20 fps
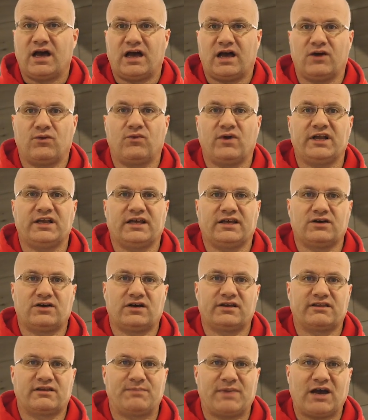I went and
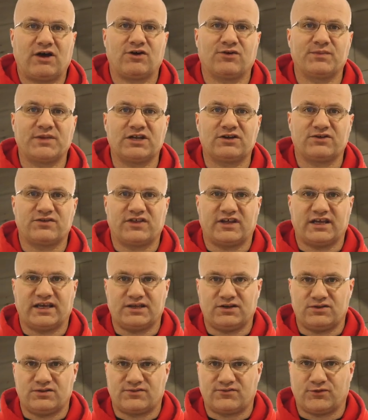got the power meter that I
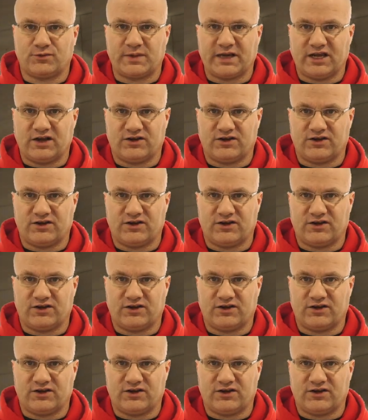used for my